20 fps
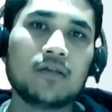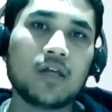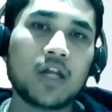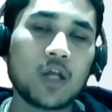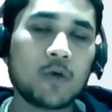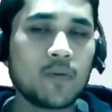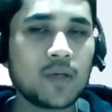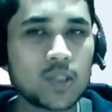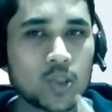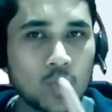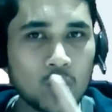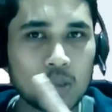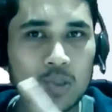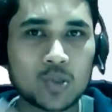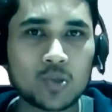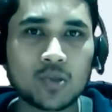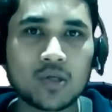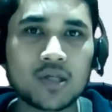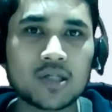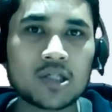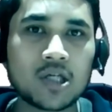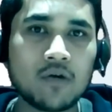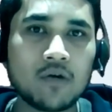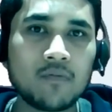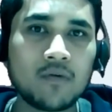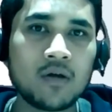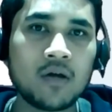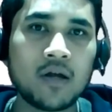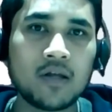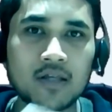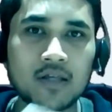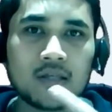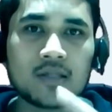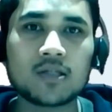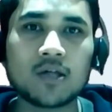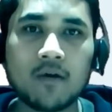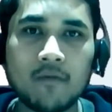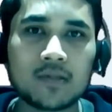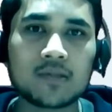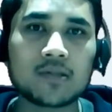the request goes to the server and then
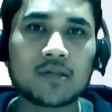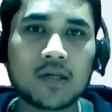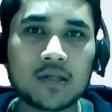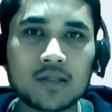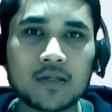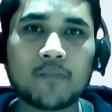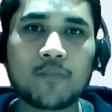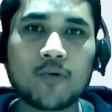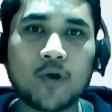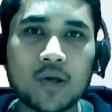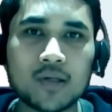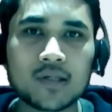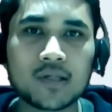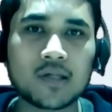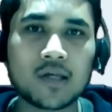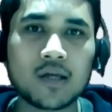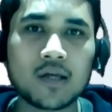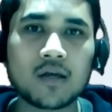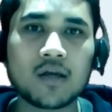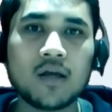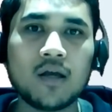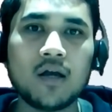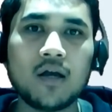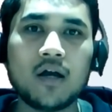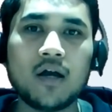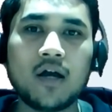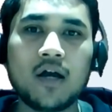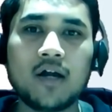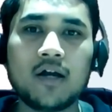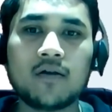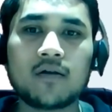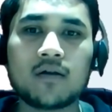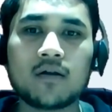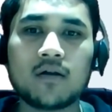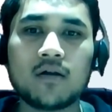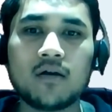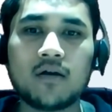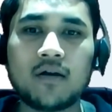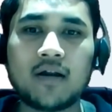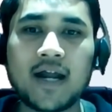server does some processing. And
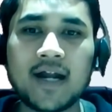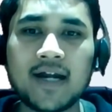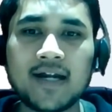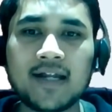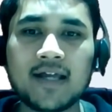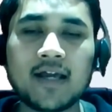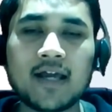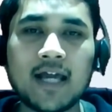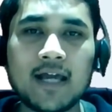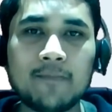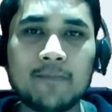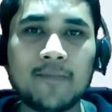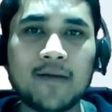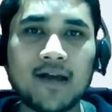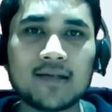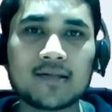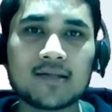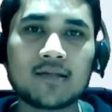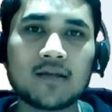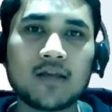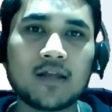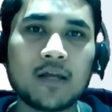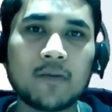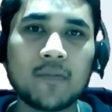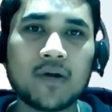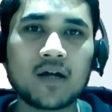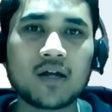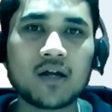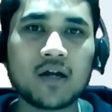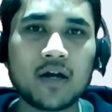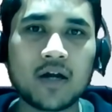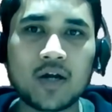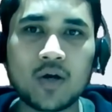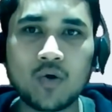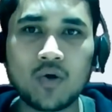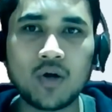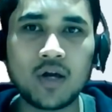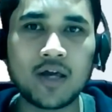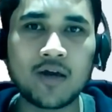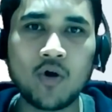writing APIs is nothing but
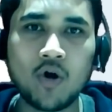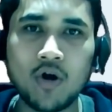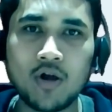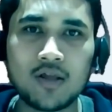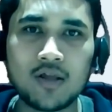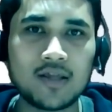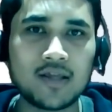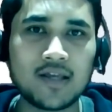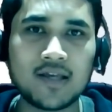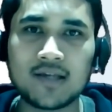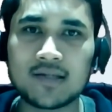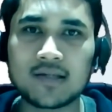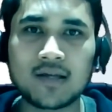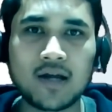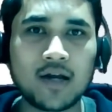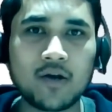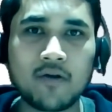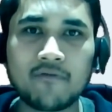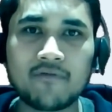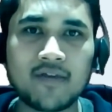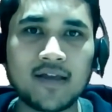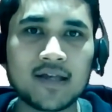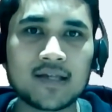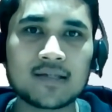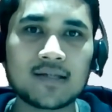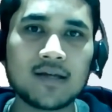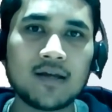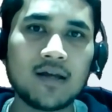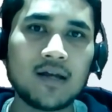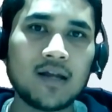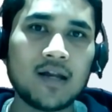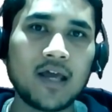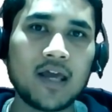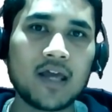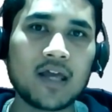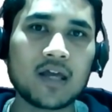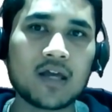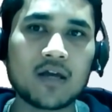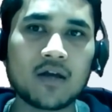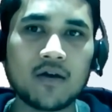controlling all these kind of things
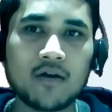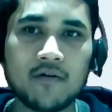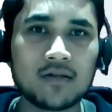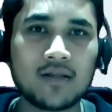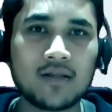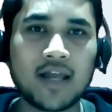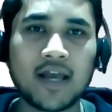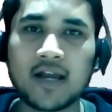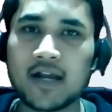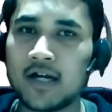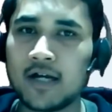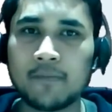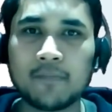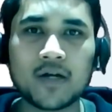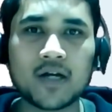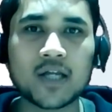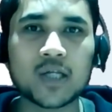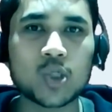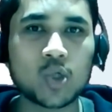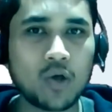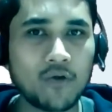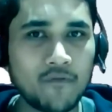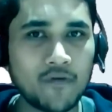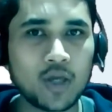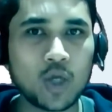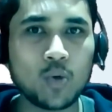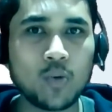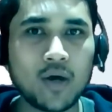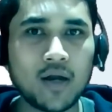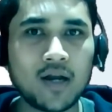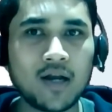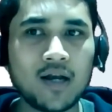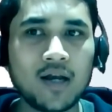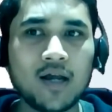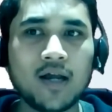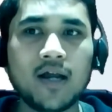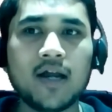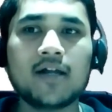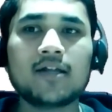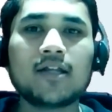like interpretation of a URL
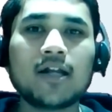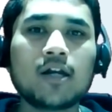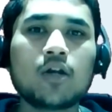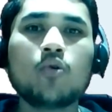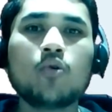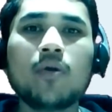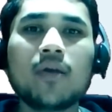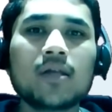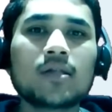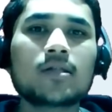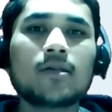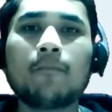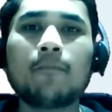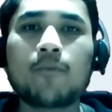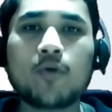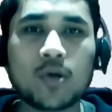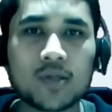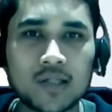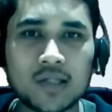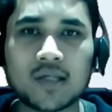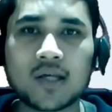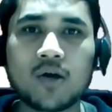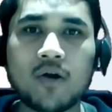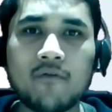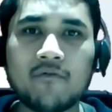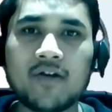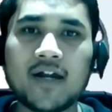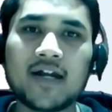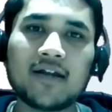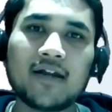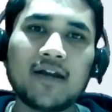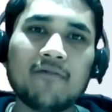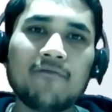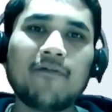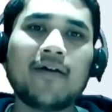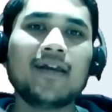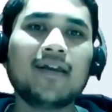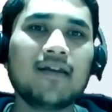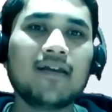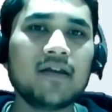and then doing some processing of data and
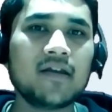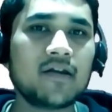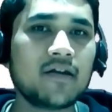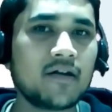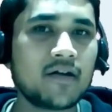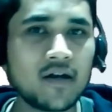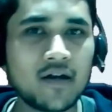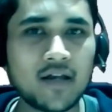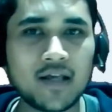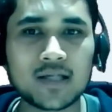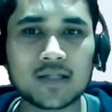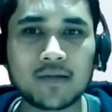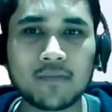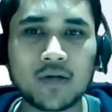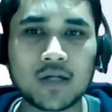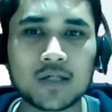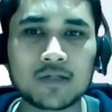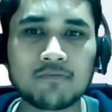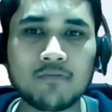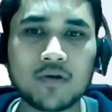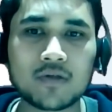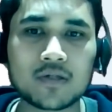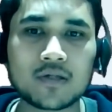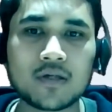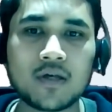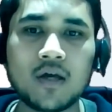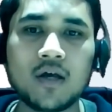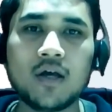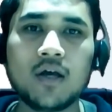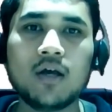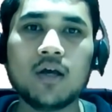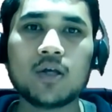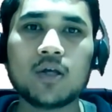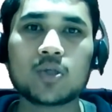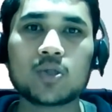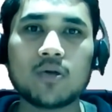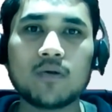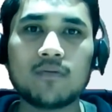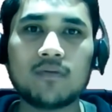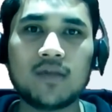finally returning some response.
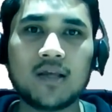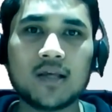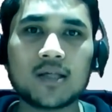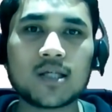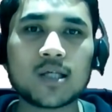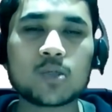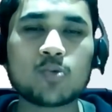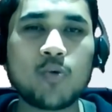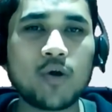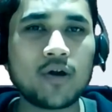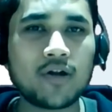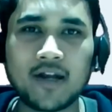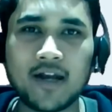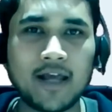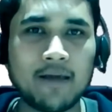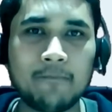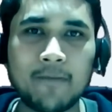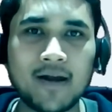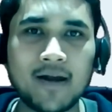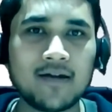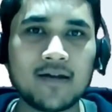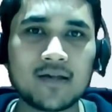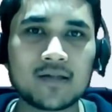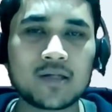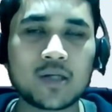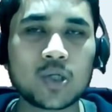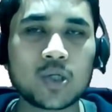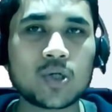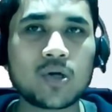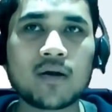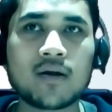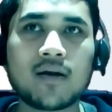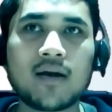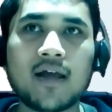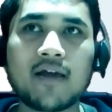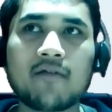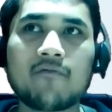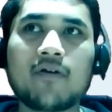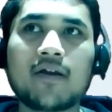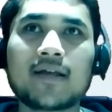So this is what an API does in short.
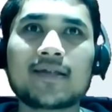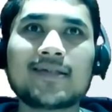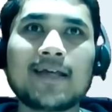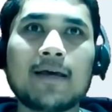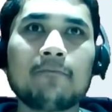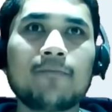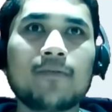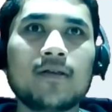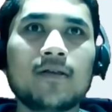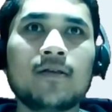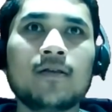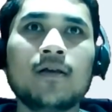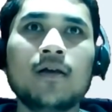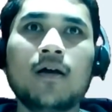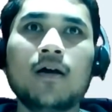Like, for example,